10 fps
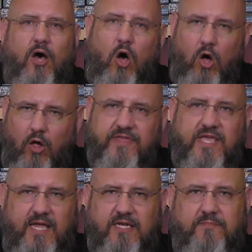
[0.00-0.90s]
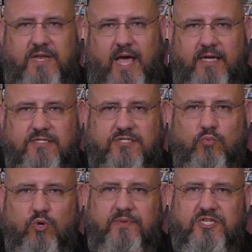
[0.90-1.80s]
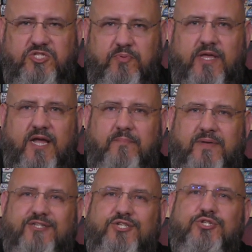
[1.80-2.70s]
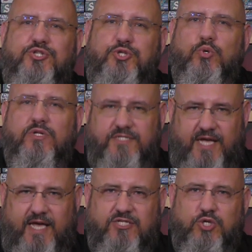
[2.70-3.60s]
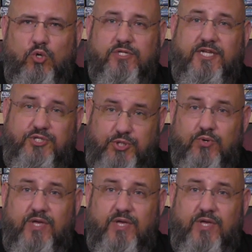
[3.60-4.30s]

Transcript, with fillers: All the kingdom decks will be split up into dual decks holding two